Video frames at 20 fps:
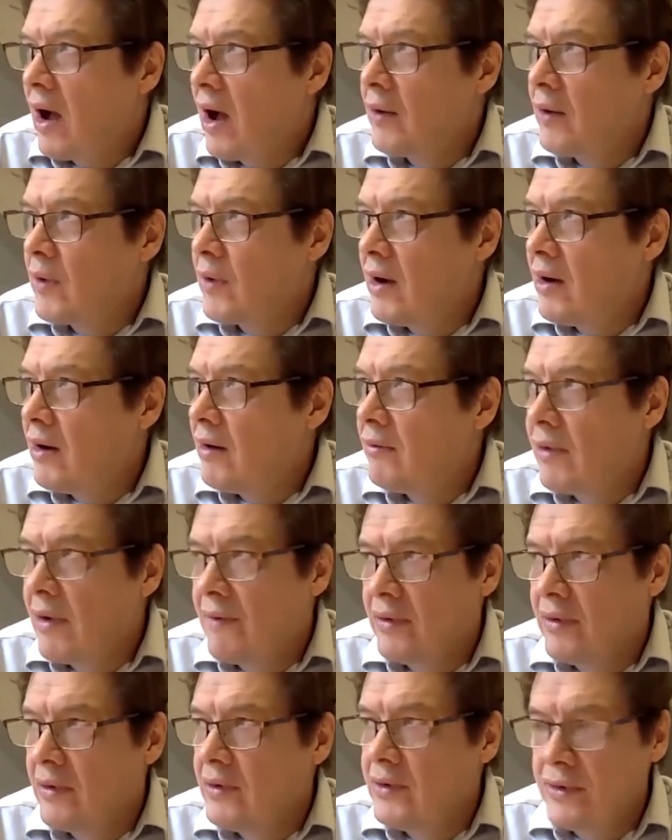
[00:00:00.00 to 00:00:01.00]

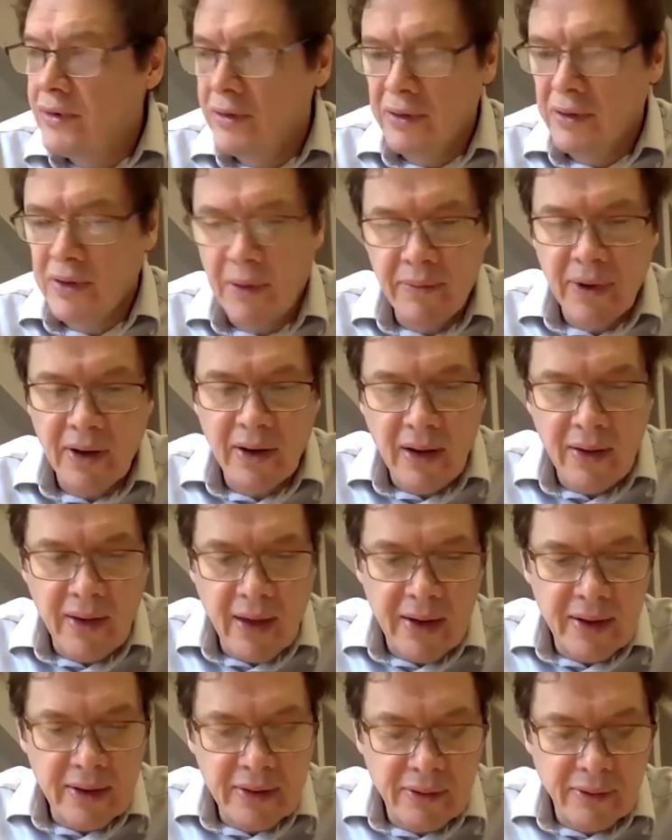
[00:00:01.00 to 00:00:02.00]
hardware revolution or
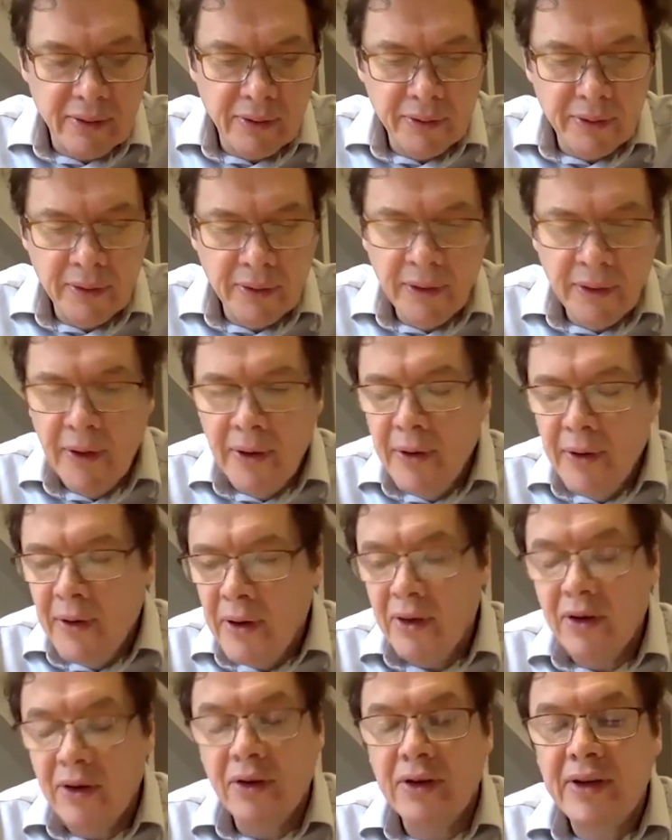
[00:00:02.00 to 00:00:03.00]
something like that. It's called,
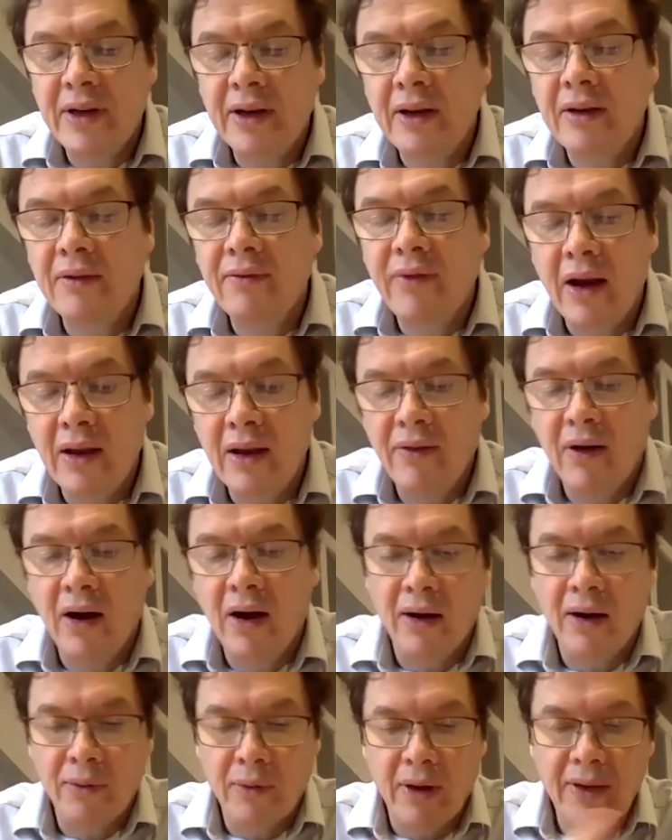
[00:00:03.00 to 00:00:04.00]
the Silicon Valley of
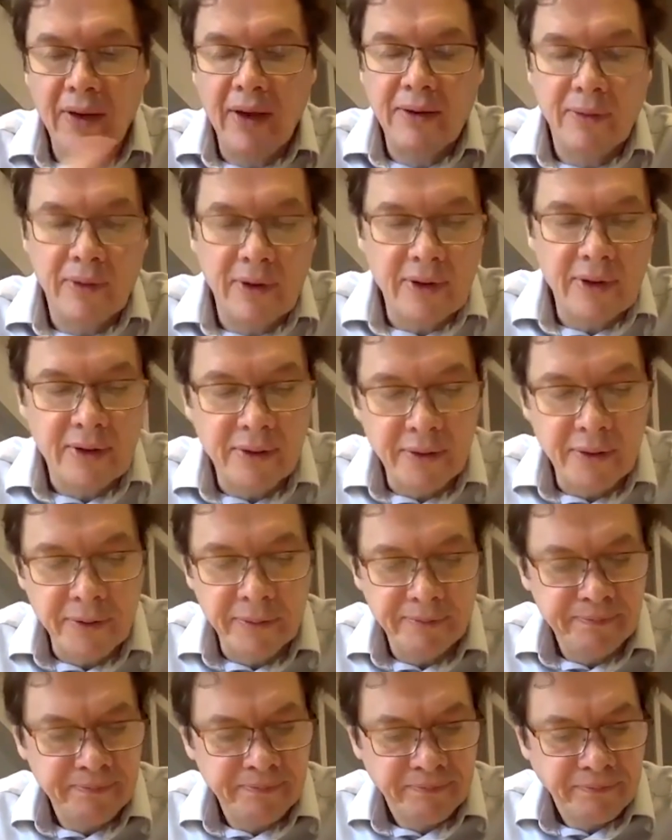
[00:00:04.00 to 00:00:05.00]
hardware. That's what it's
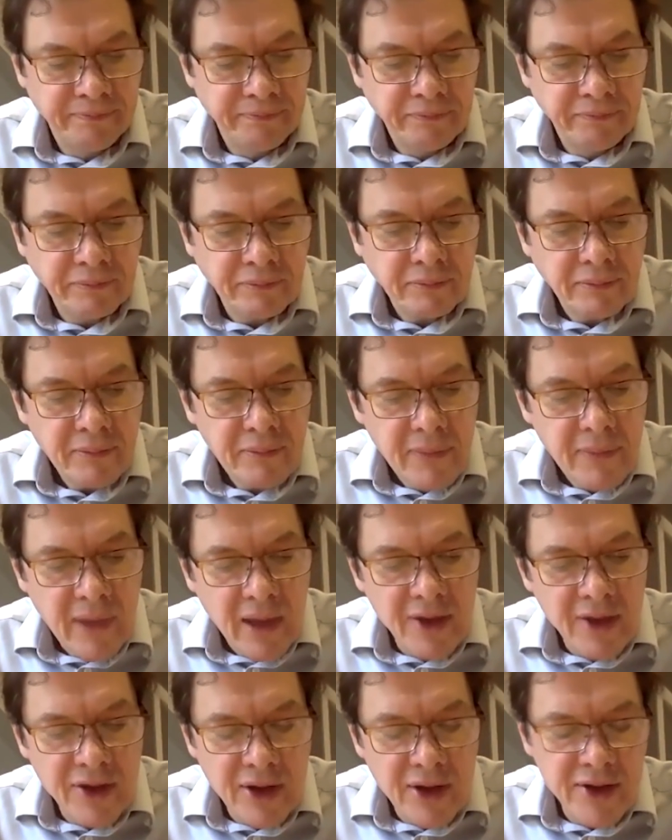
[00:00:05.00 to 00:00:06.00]
called.
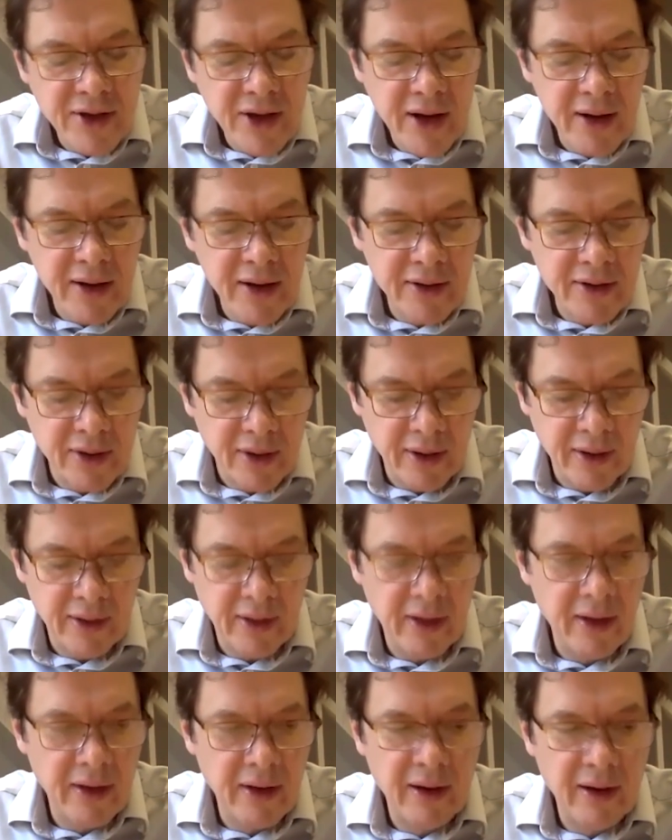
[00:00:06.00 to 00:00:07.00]
And Shenzhen in
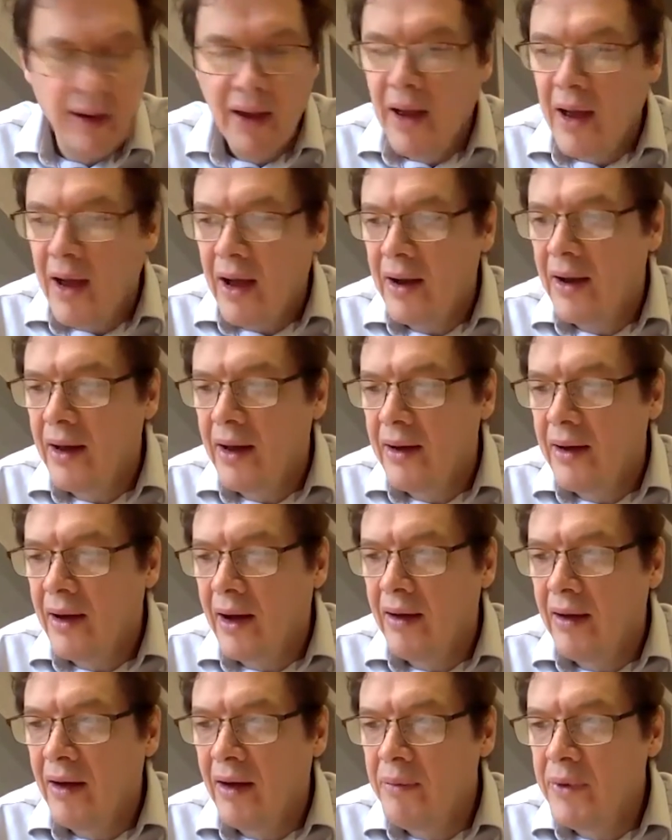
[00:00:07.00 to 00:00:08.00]
China, and
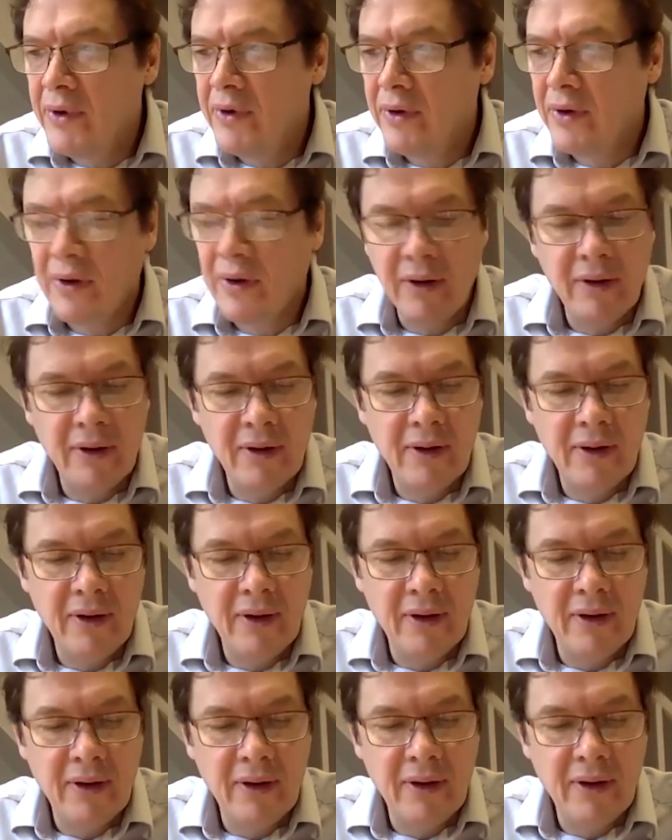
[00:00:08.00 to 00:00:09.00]
I've been doing kind of,
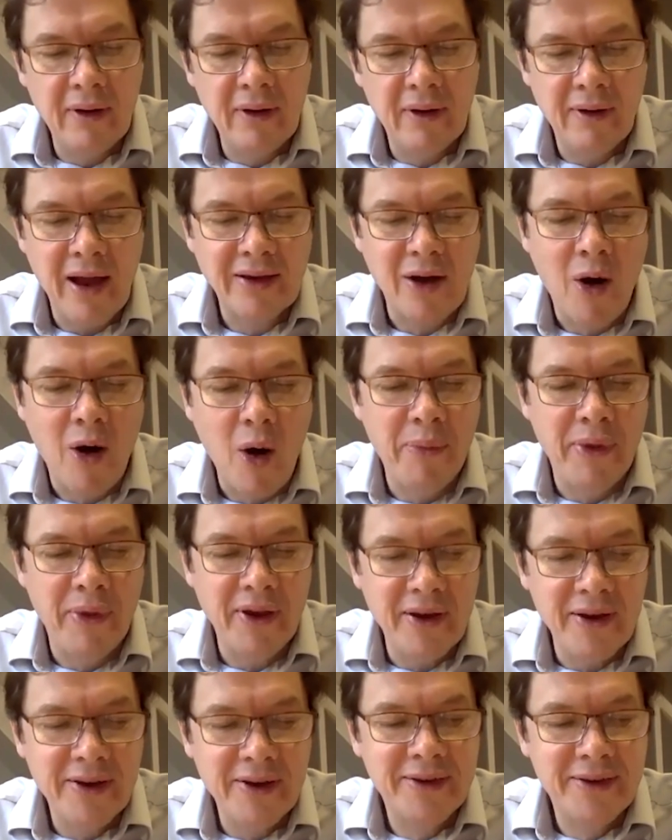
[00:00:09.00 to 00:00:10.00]
as
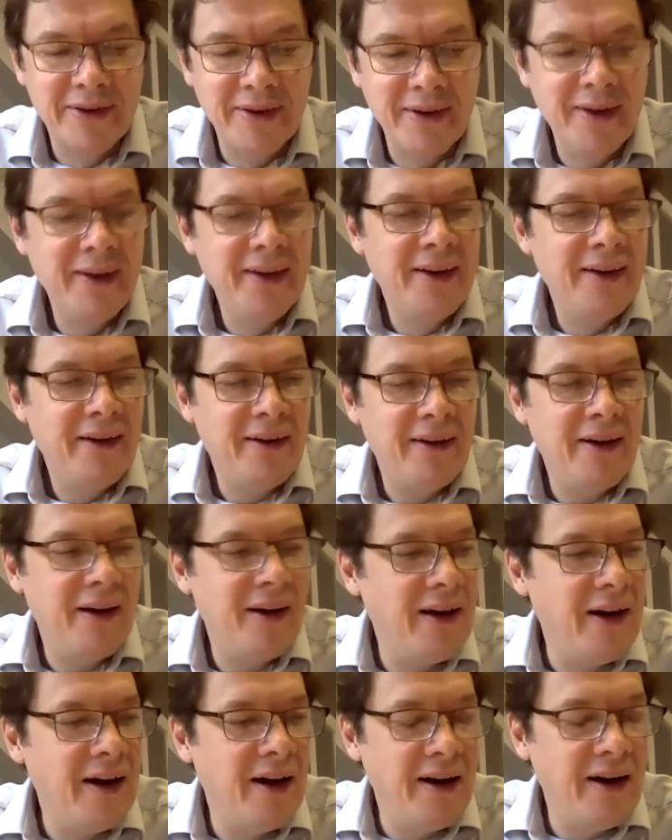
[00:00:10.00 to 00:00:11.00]
a hobbyist,
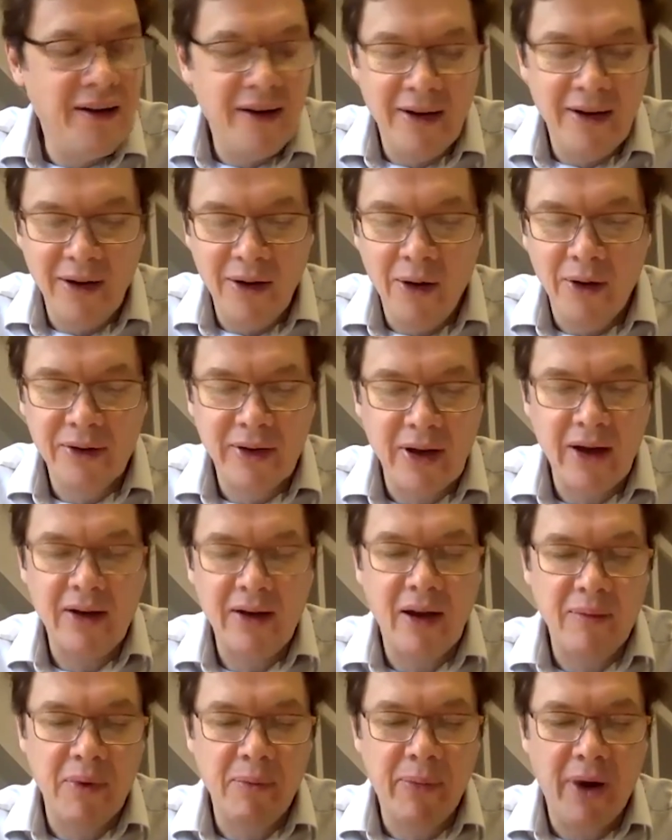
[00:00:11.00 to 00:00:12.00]
under
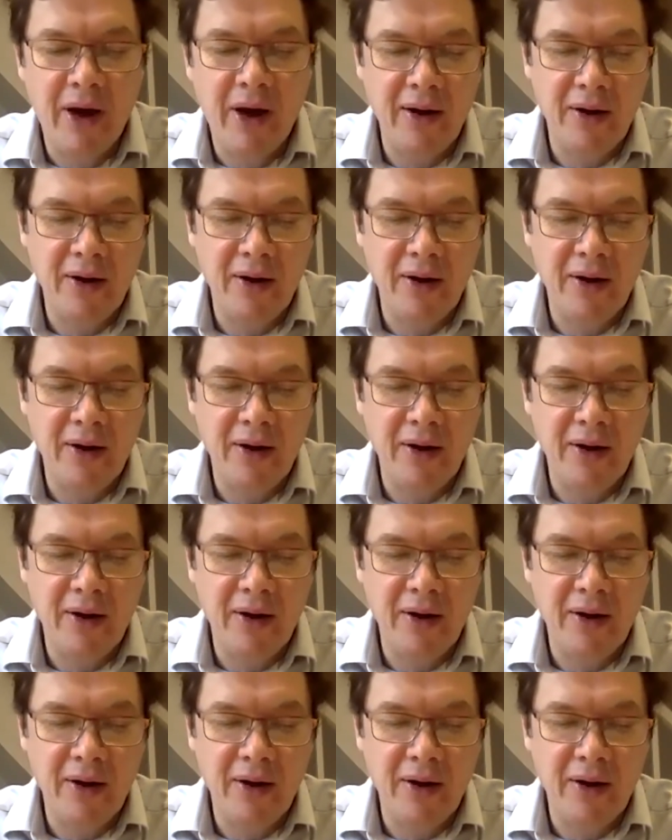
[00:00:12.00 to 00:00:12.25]
lockdown, I've